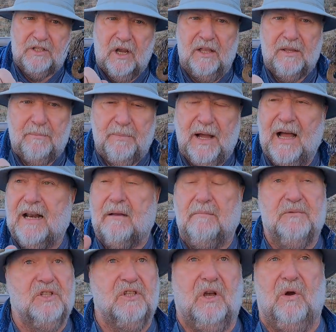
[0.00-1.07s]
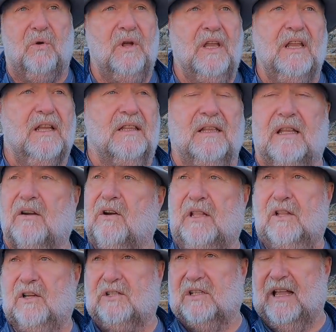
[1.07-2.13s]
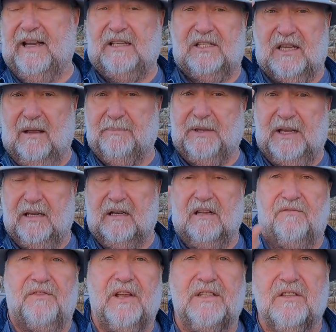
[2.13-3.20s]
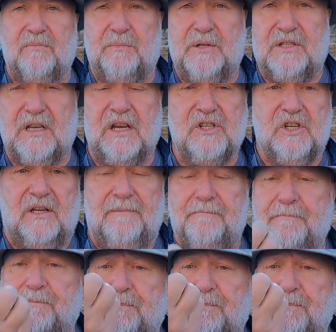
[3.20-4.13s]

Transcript: it's on the bottom. So literally looks like something in a defensive position,